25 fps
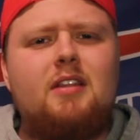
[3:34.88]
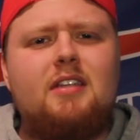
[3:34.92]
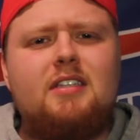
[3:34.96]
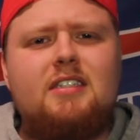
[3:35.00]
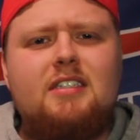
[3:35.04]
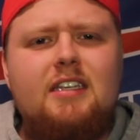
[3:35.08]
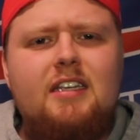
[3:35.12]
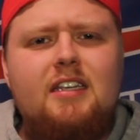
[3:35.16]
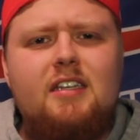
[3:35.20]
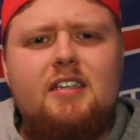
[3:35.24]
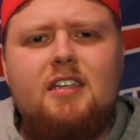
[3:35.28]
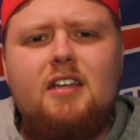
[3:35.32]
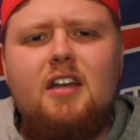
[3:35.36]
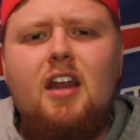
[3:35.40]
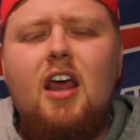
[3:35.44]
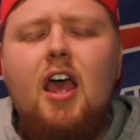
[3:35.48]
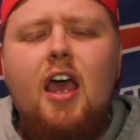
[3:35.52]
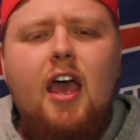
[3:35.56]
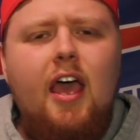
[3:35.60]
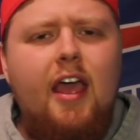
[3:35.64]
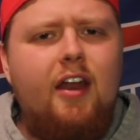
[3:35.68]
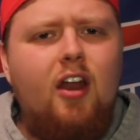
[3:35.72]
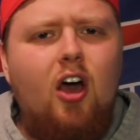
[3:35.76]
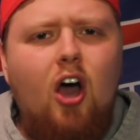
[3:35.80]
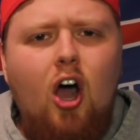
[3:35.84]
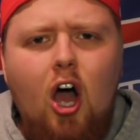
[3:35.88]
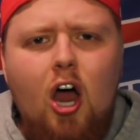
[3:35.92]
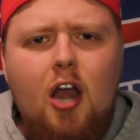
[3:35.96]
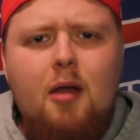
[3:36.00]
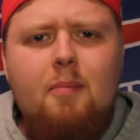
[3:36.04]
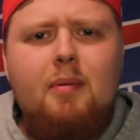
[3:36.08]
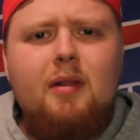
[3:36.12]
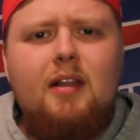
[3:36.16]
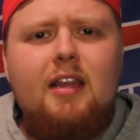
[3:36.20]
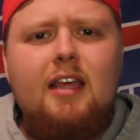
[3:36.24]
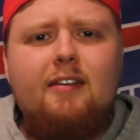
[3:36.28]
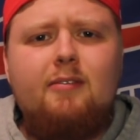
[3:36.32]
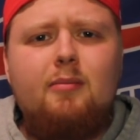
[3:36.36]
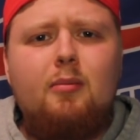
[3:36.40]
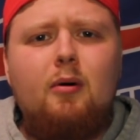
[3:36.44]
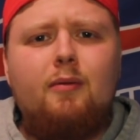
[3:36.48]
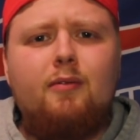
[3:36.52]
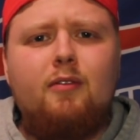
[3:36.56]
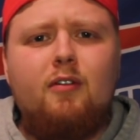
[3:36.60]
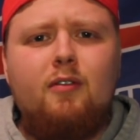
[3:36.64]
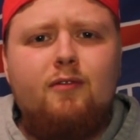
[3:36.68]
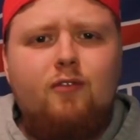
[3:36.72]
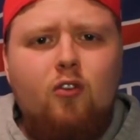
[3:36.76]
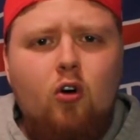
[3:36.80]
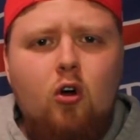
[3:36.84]
of the season. An unbelievable
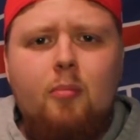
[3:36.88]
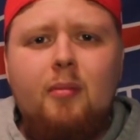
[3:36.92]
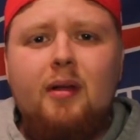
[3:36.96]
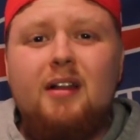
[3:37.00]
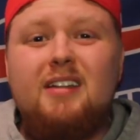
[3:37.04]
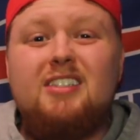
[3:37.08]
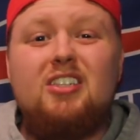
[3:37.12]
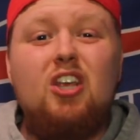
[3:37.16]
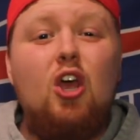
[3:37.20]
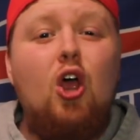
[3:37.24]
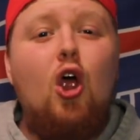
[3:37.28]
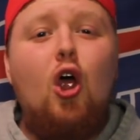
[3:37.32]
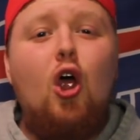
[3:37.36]
performance,